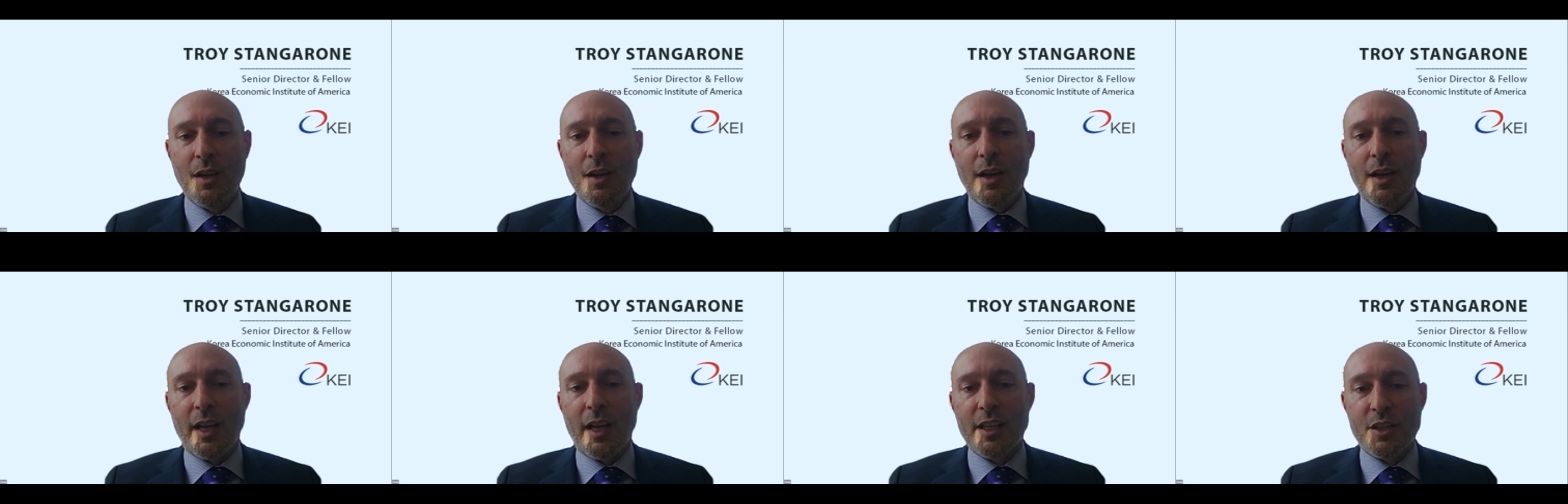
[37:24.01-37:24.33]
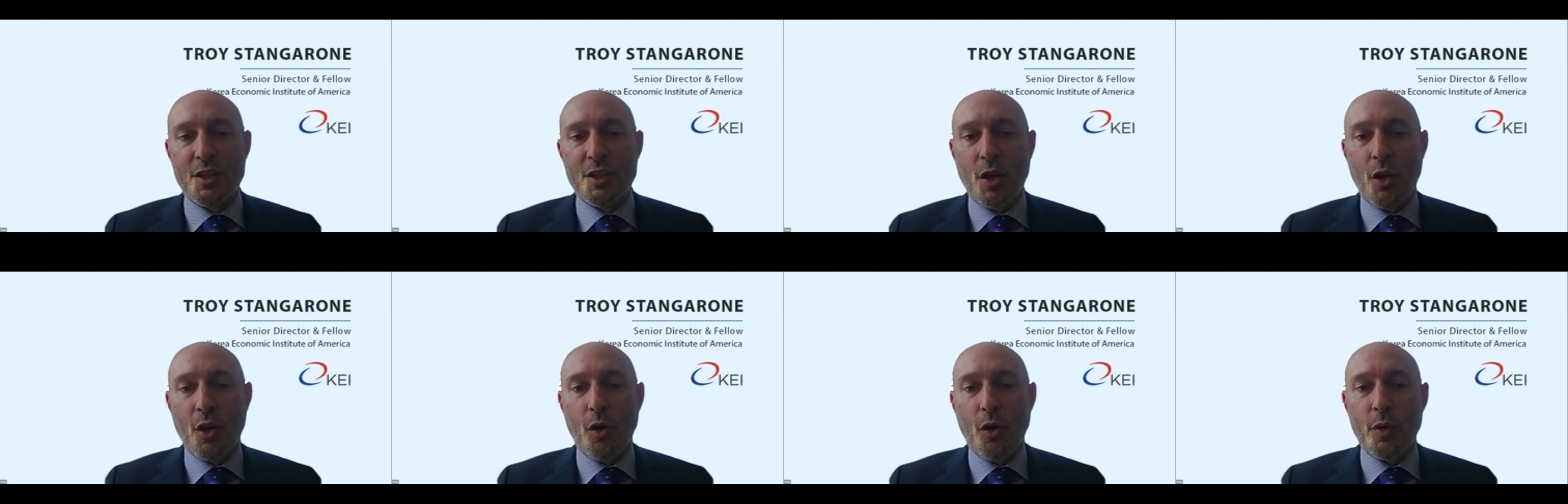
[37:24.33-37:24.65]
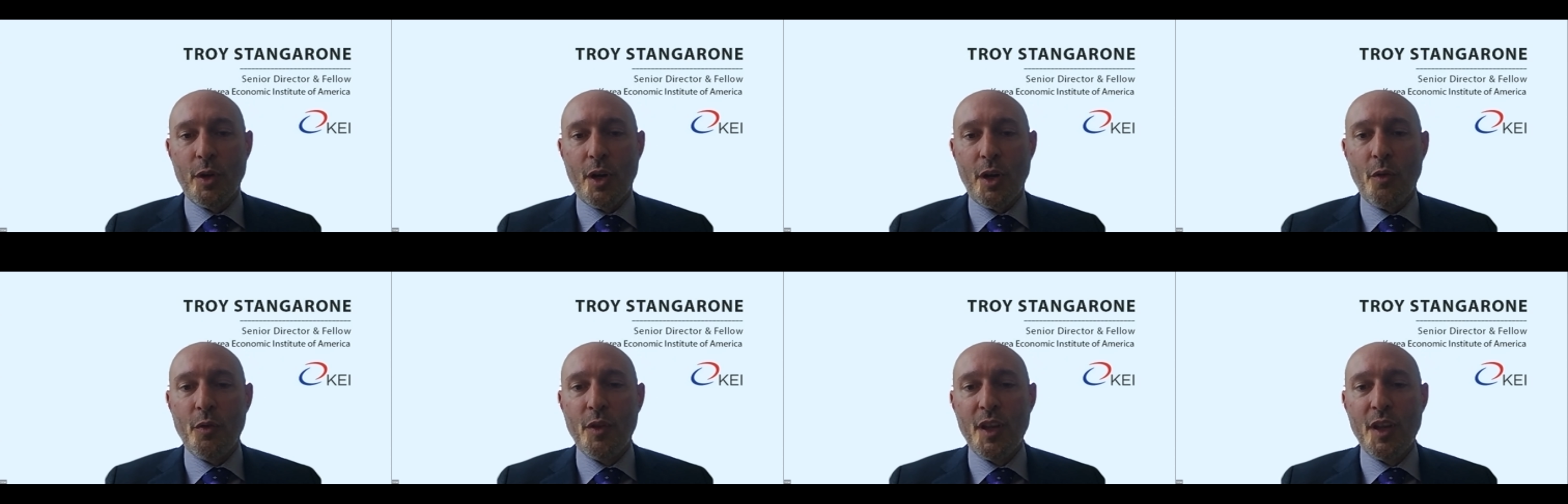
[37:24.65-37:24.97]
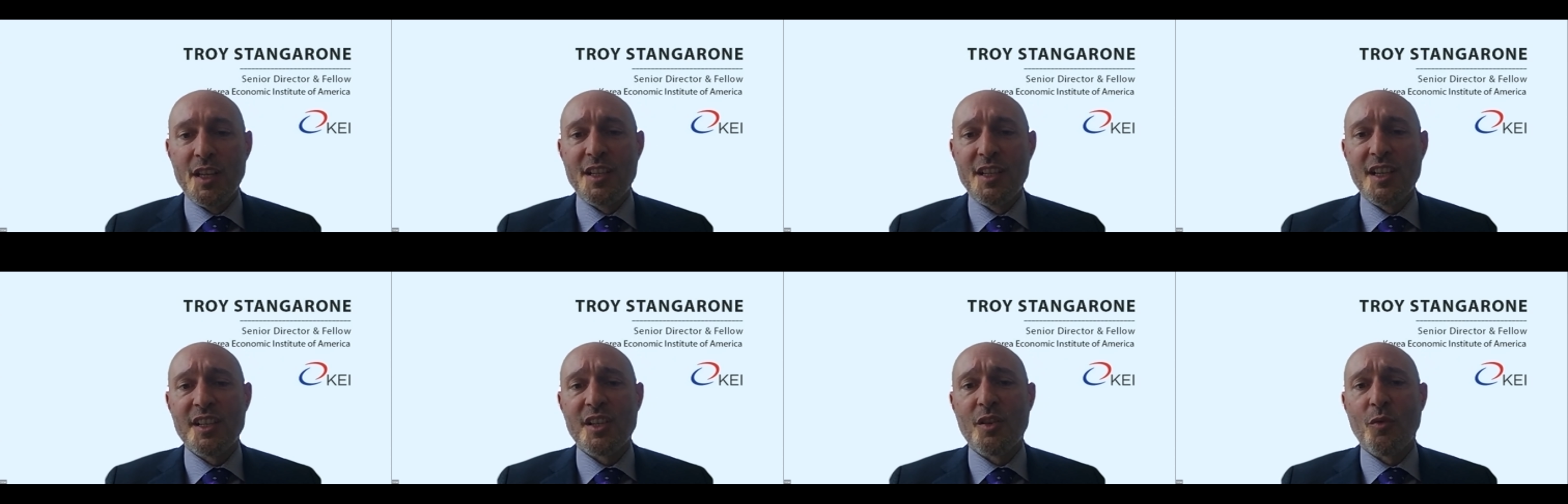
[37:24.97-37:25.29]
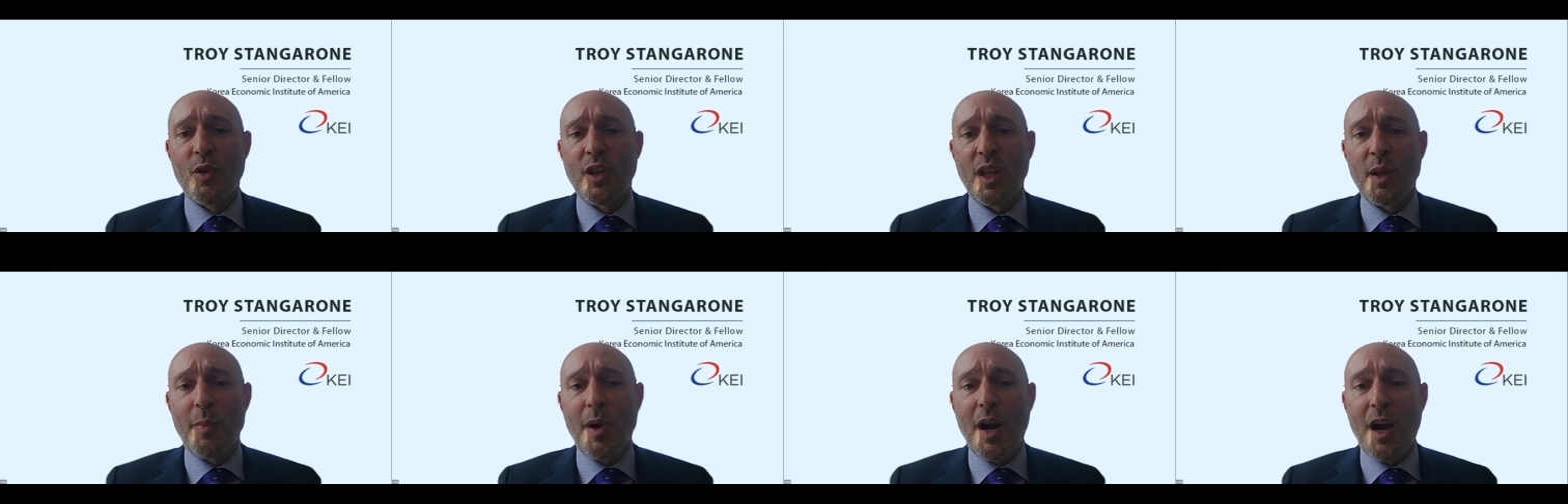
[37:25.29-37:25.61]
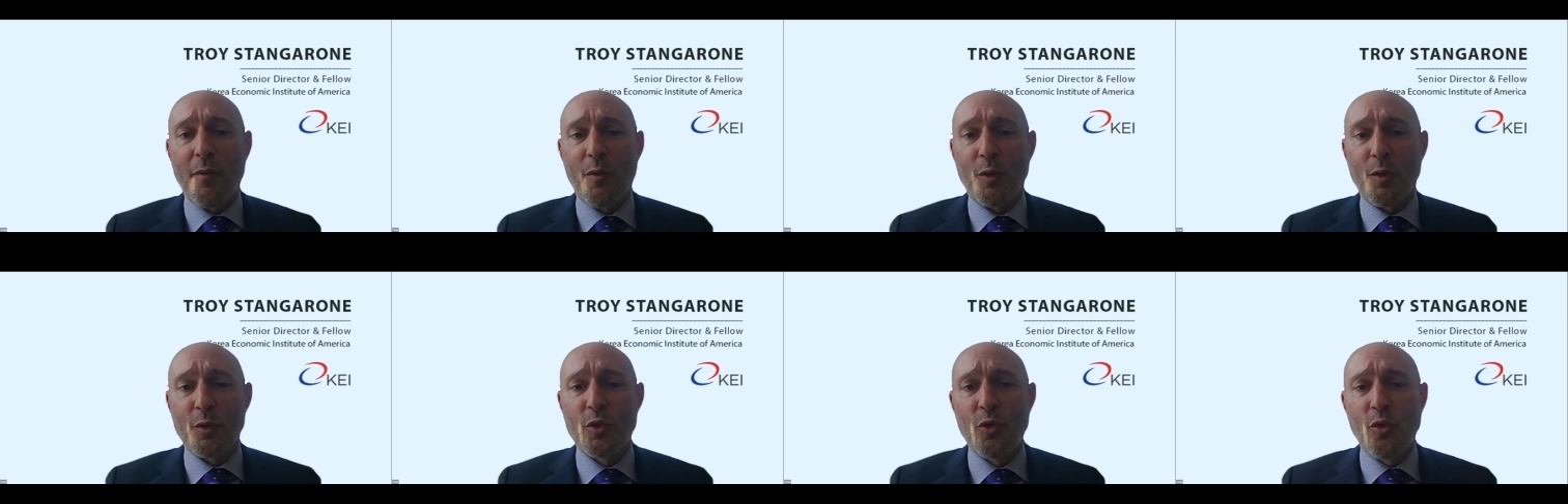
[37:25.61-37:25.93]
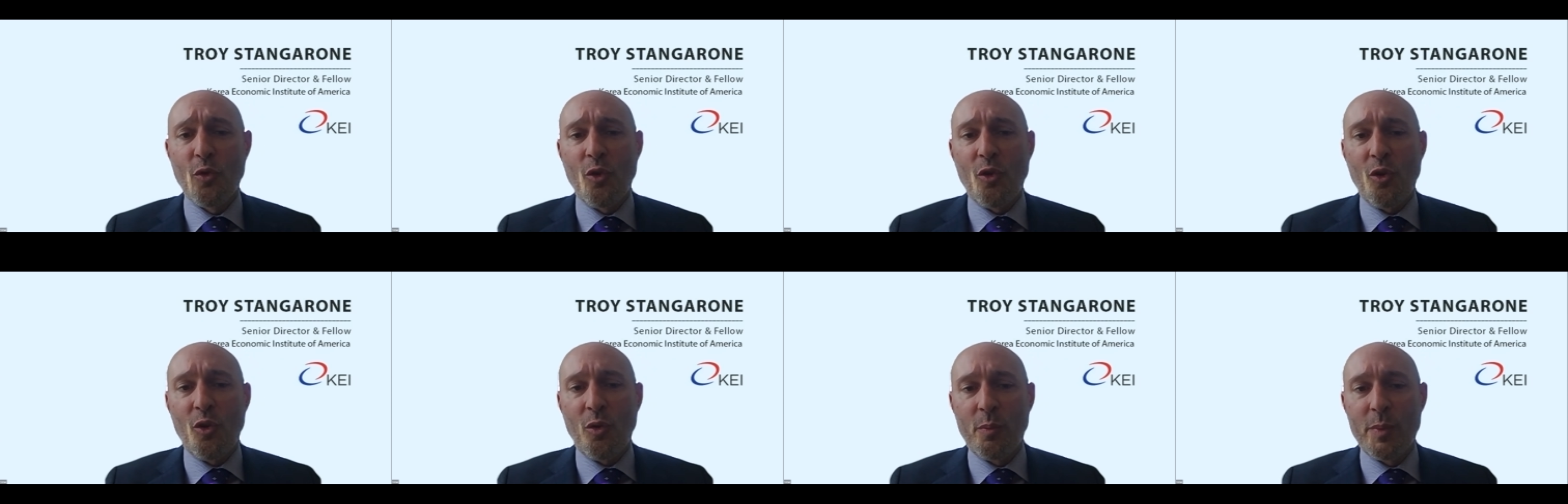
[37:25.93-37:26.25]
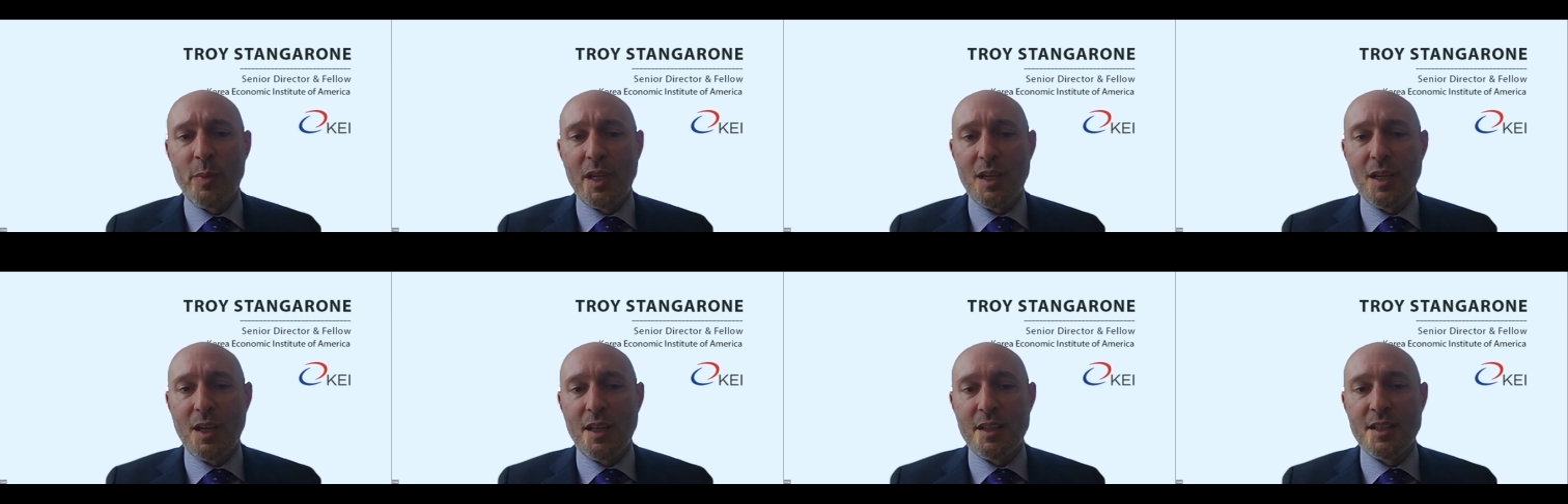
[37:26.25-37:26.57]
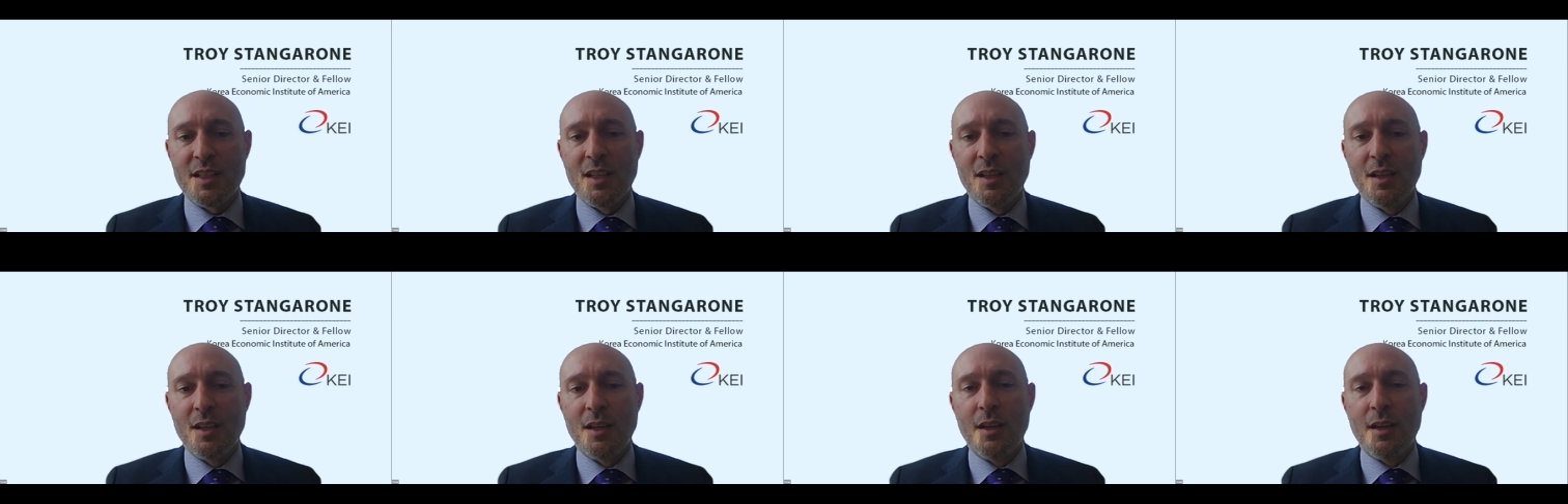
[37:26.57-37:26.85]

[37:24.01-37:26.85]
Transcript: And so, this is a really powerful tool because